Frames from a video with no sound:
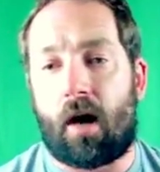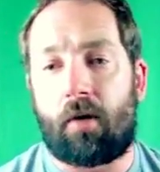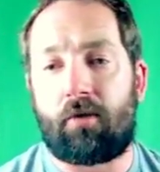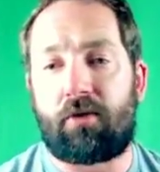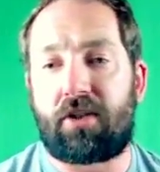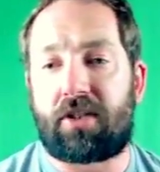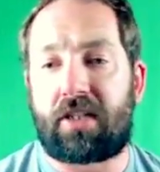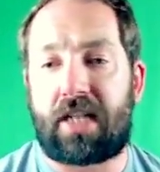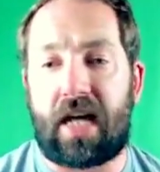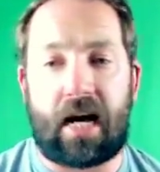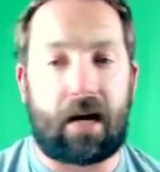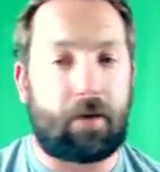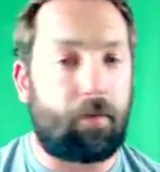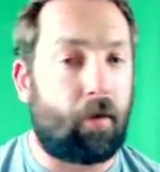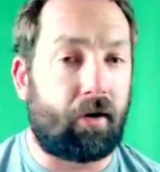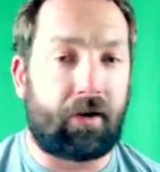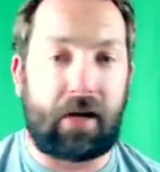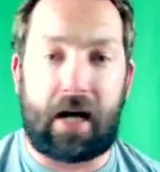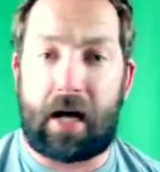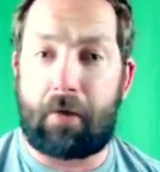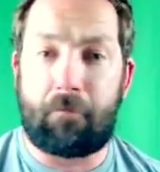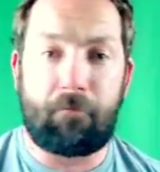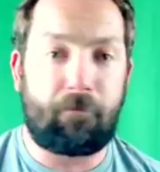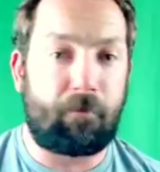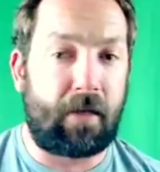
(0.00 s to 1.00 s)
Just tag him all
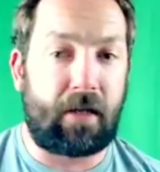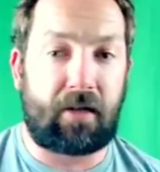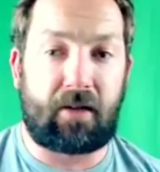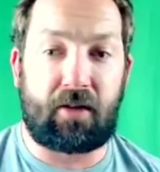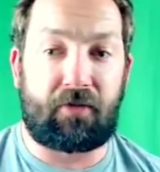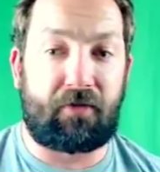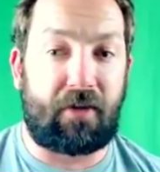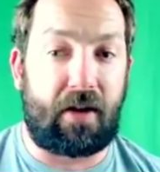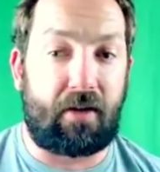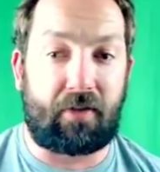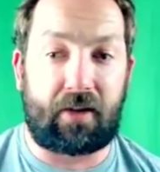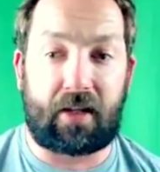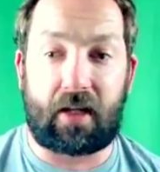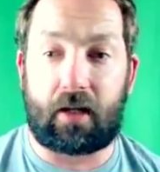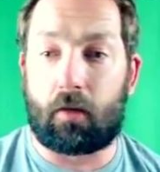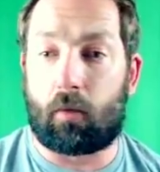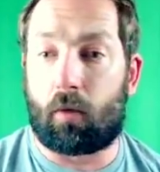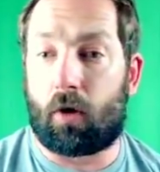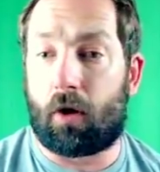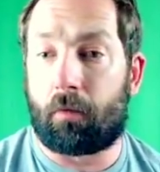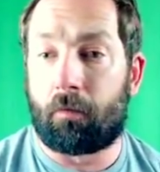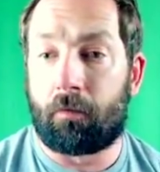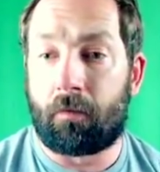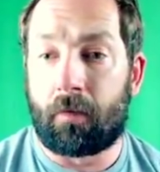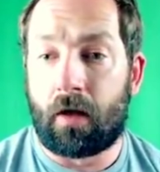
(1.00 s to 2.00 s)
day. It's his favorite thing in the
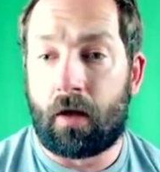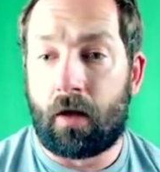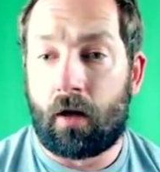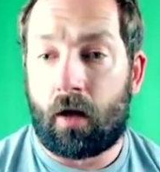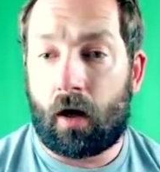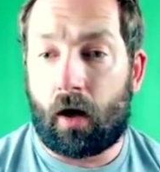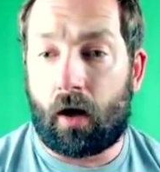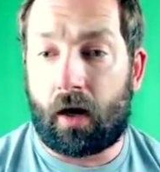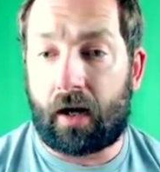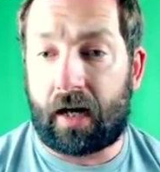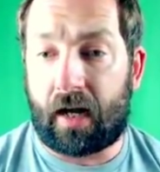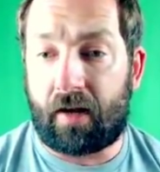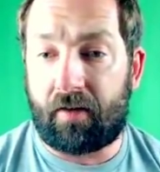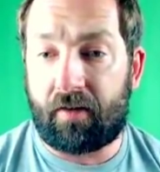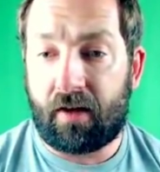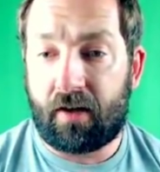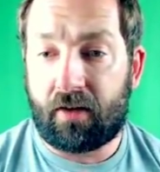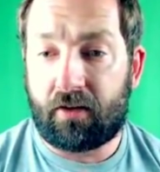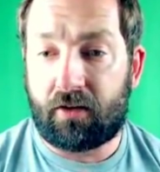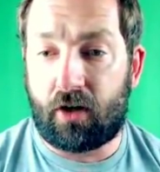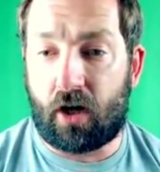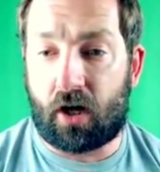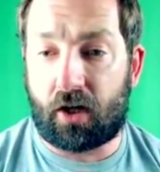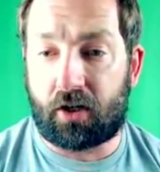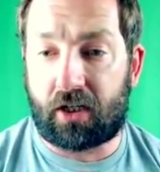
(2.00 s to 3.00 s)
world. All right, guys.
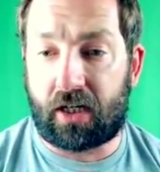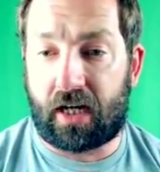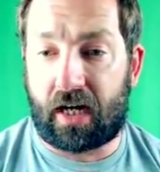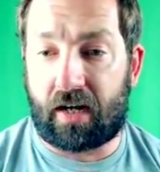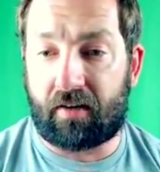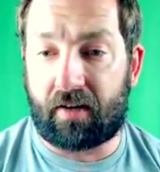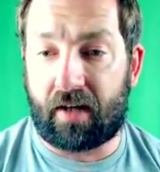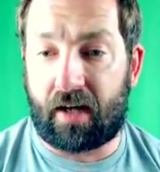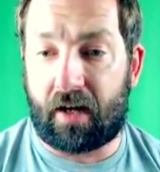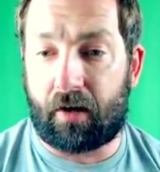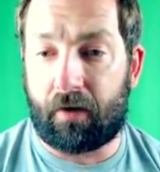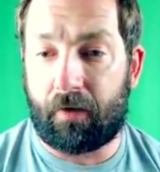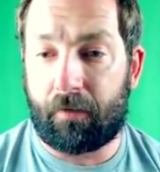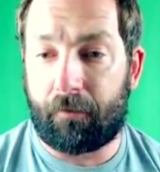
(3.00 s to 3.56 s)
Talk to you guys later.